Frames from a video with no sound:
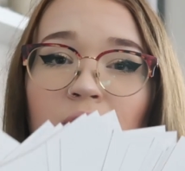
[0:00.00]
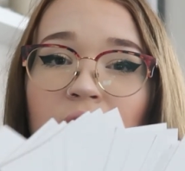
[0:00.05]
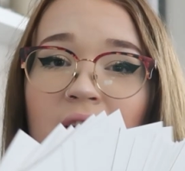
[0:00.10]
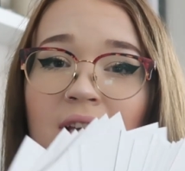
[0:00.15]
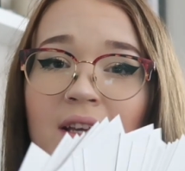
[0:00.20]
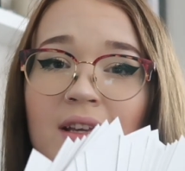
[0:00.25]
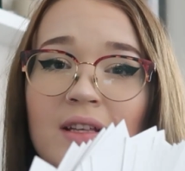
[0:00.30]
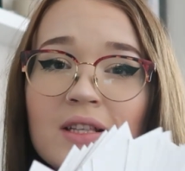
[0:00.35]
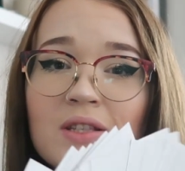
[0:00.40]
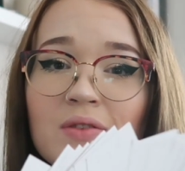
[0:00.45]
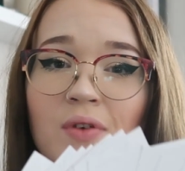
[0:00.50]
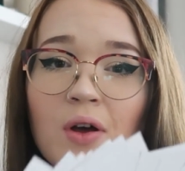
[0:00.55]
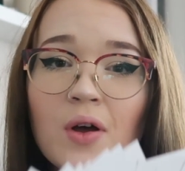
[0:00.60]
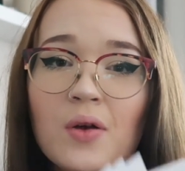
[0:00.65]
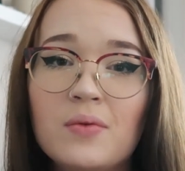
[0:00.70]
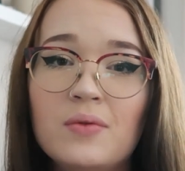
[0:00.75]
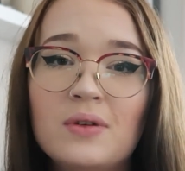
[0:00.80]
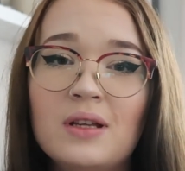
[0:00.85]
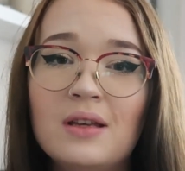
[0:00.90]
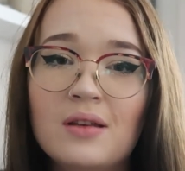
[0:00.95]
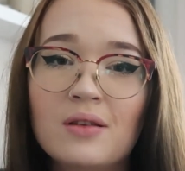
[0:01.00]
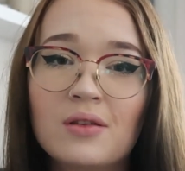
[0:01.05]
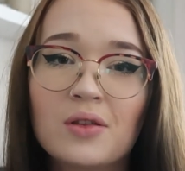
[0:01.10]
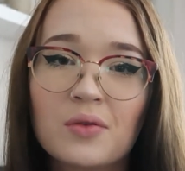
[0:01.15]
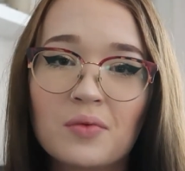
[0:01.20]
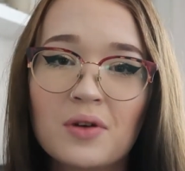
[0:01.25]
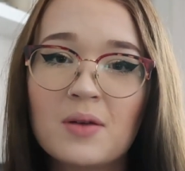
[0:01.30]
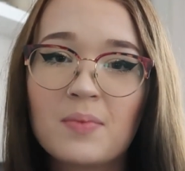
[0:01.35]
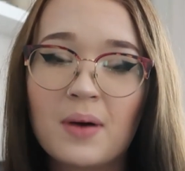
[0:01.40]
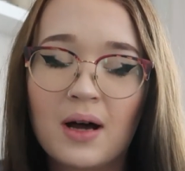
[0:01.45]
of these for only
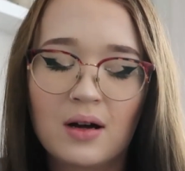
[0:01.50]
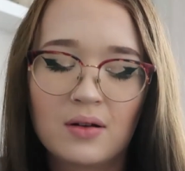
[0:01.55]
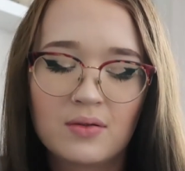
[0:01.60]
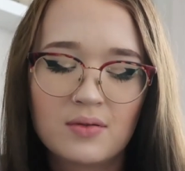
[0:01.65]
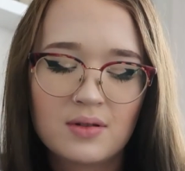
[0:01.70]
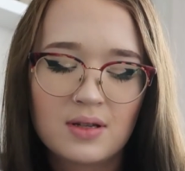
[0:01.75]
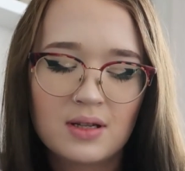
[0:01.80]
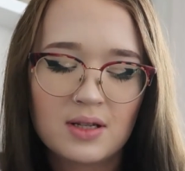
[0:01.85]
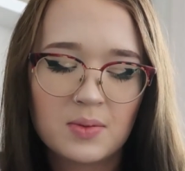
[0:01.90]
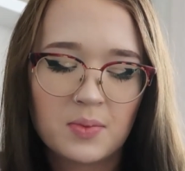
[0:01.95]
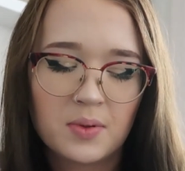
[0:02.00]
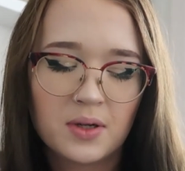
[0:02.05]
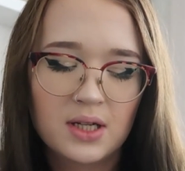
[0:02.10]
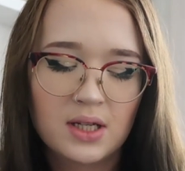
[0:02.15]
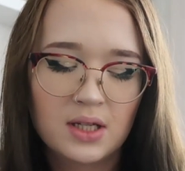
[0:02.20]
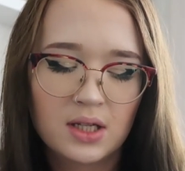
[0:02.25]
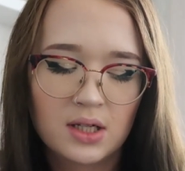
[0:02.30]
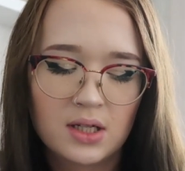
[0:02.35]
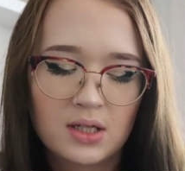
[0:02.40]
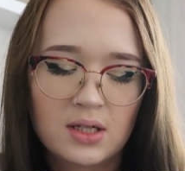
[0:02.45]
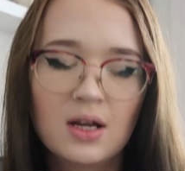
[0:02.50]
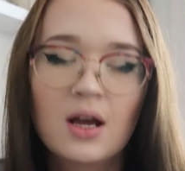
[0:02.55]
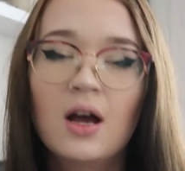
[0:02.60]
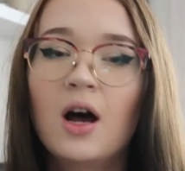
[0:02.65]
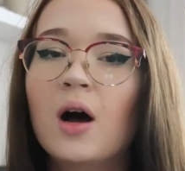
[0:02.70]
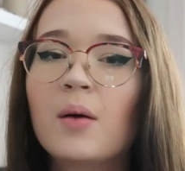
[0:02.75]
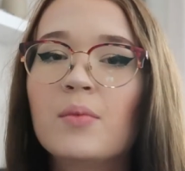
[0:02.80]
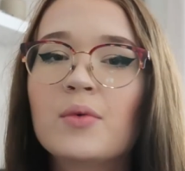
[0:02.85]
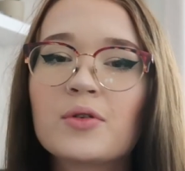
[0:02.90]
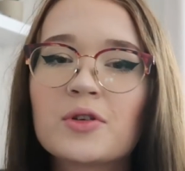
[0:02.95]
£3 is pretty good.
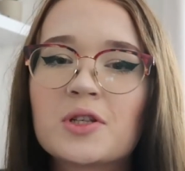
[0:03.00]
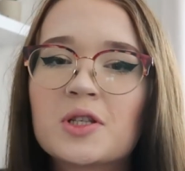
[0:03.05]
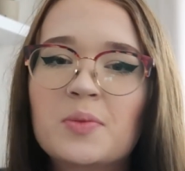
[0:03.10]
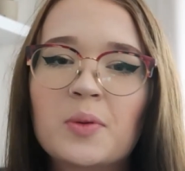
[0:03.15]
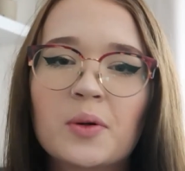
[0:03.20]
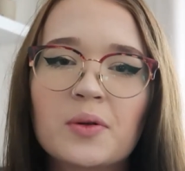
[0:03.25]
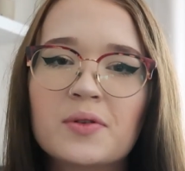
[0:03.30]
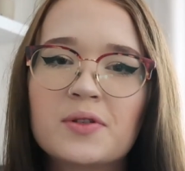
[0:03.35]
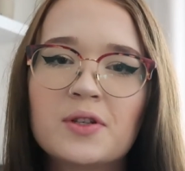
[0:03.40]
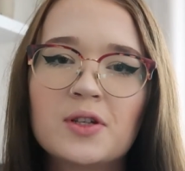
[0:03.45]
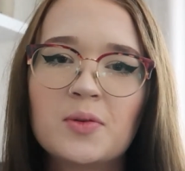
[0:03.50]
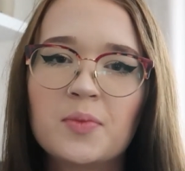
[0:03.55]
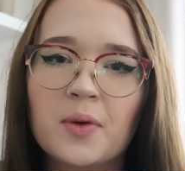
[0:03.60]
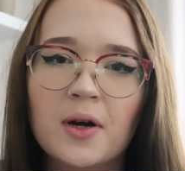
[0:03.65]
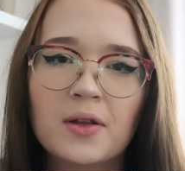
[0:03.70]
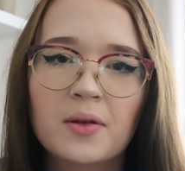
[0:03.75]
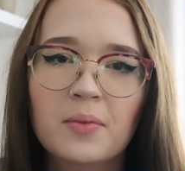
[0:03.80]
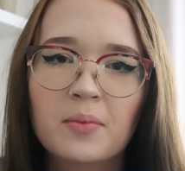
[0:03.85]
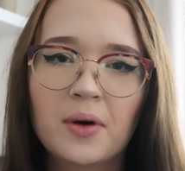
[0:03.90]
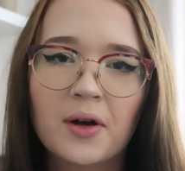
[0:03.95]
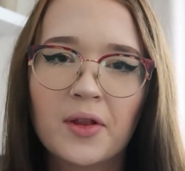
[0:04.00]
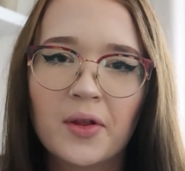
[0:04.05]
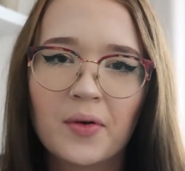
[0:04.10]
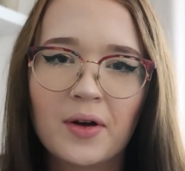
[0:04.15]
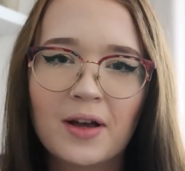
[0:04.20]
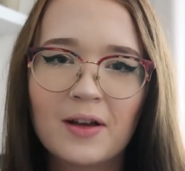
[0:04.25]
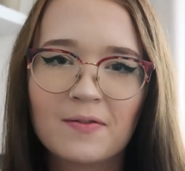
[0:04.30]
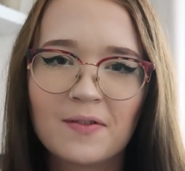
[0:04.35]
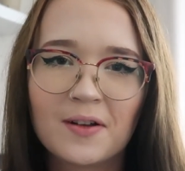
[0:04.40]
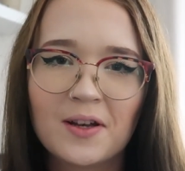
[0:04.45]
I'm not sponsored by them, by the
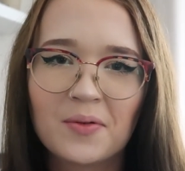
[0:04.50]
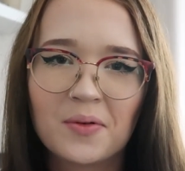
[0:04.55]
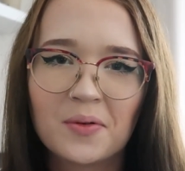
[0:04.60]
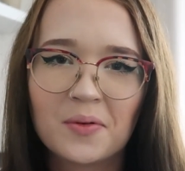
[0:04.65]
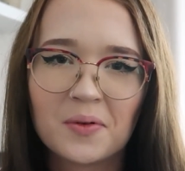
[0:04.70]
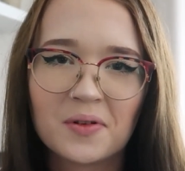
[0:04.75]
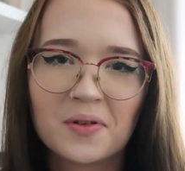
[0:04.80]
way, if anyone